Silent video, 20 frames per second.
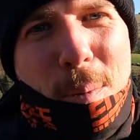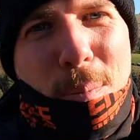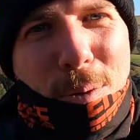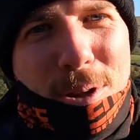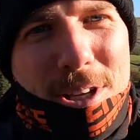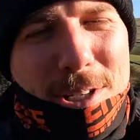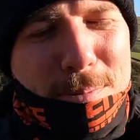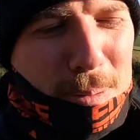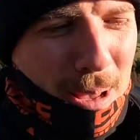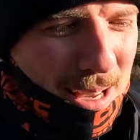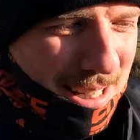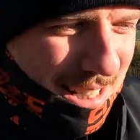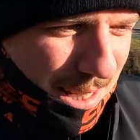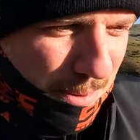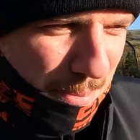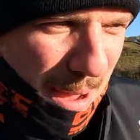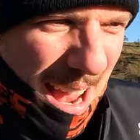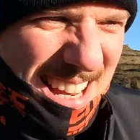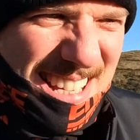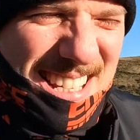But this place is
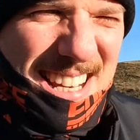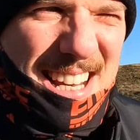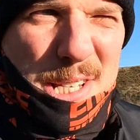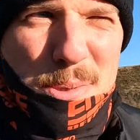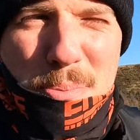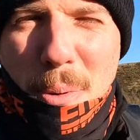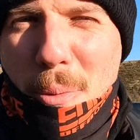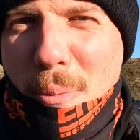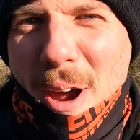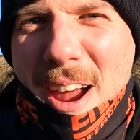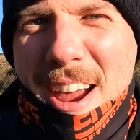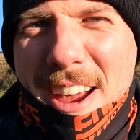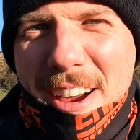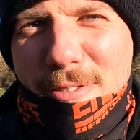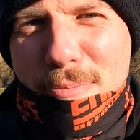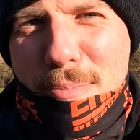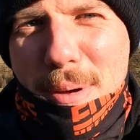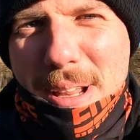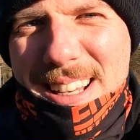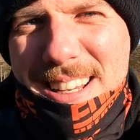amazing and it's been where
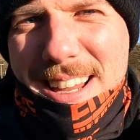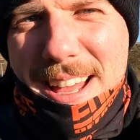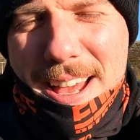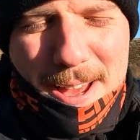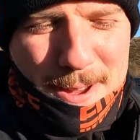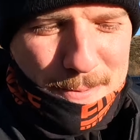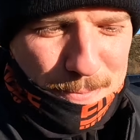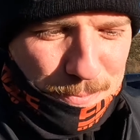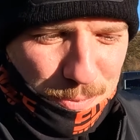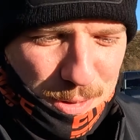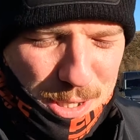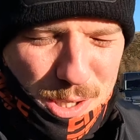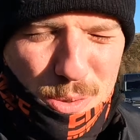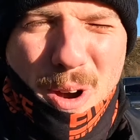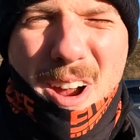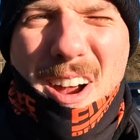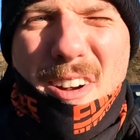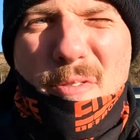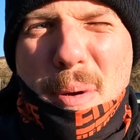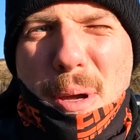I've been, uh, it's
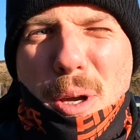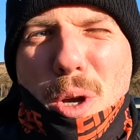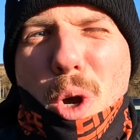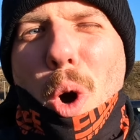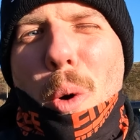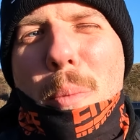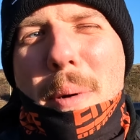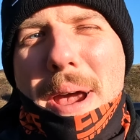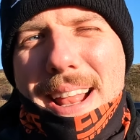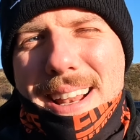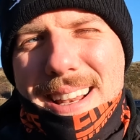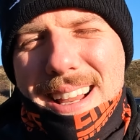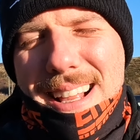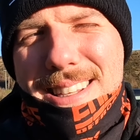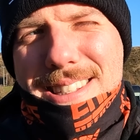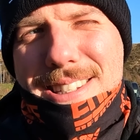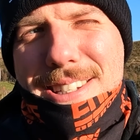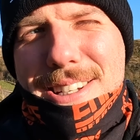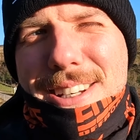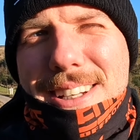where I've been coming
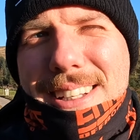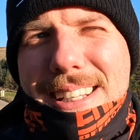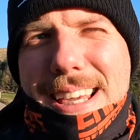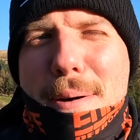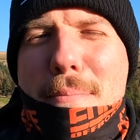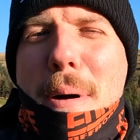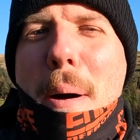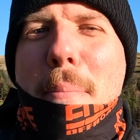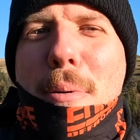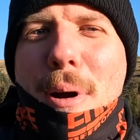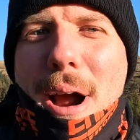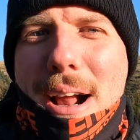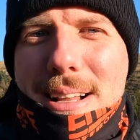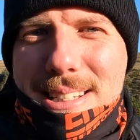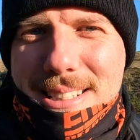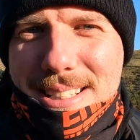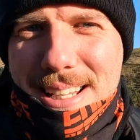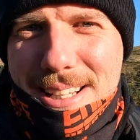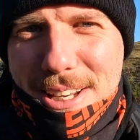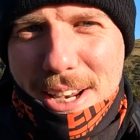to get my
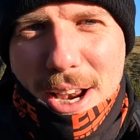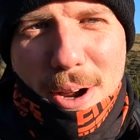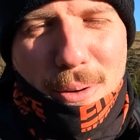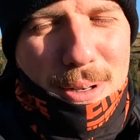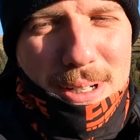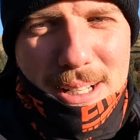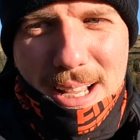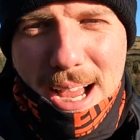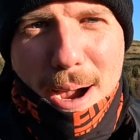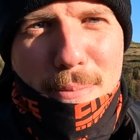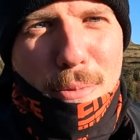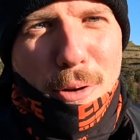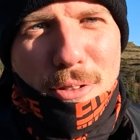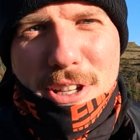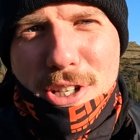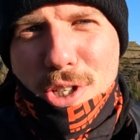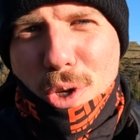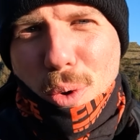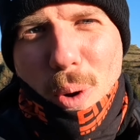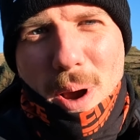practice in, you know. I'm on
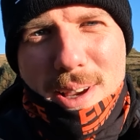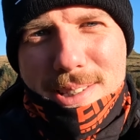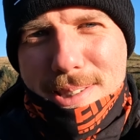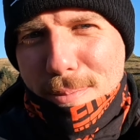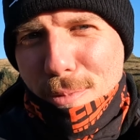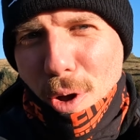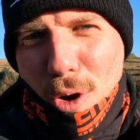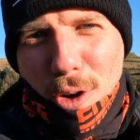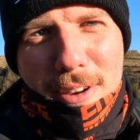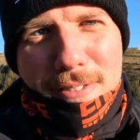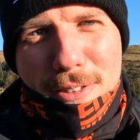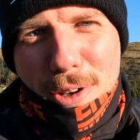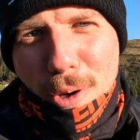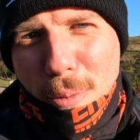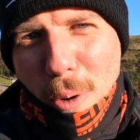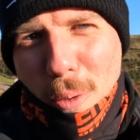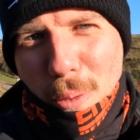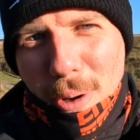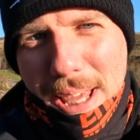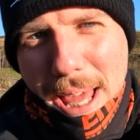this quest, I'm not giving
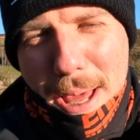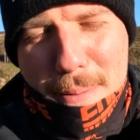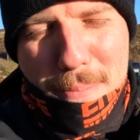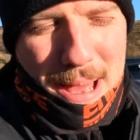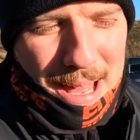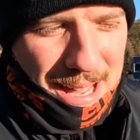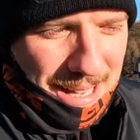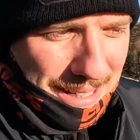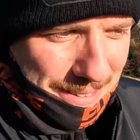up, I wanna get better.